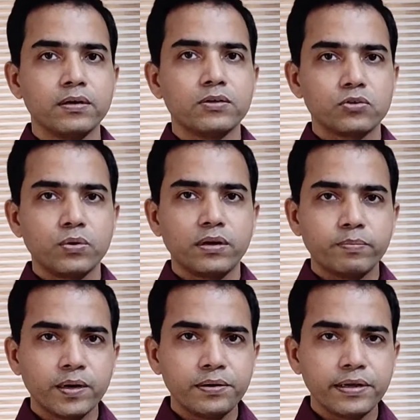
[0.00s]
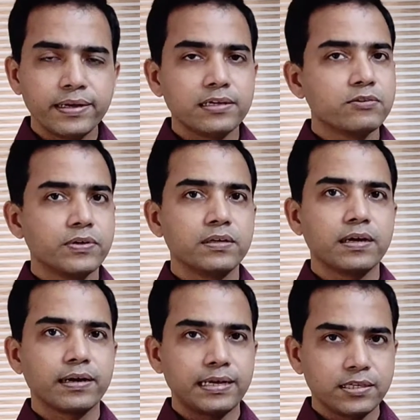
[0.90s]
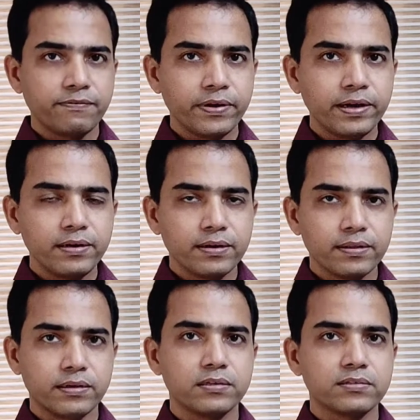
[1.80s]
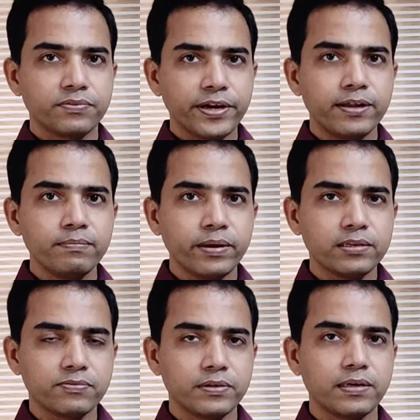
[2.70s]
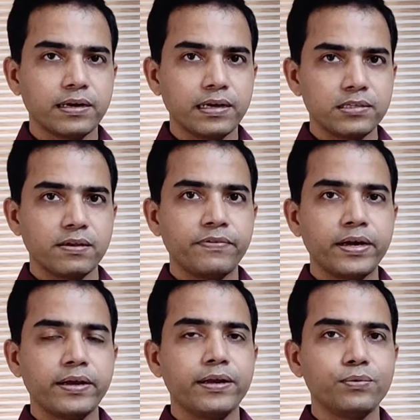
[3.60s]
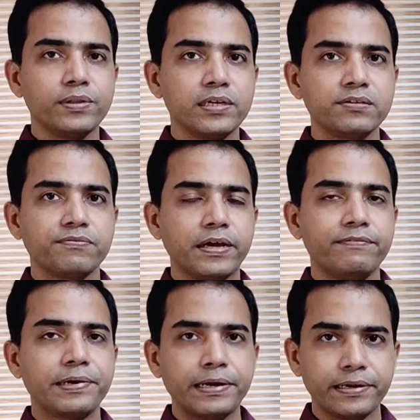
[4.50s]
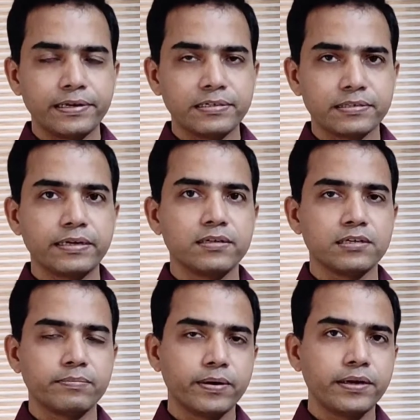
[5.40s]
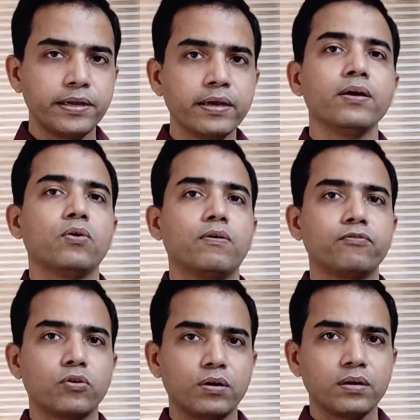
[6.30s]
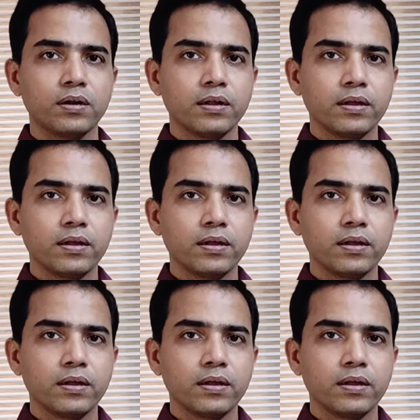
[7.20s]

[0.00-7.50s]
So liberty is further classified, that is freedom is further classified into these five categories, that is liberty of thought,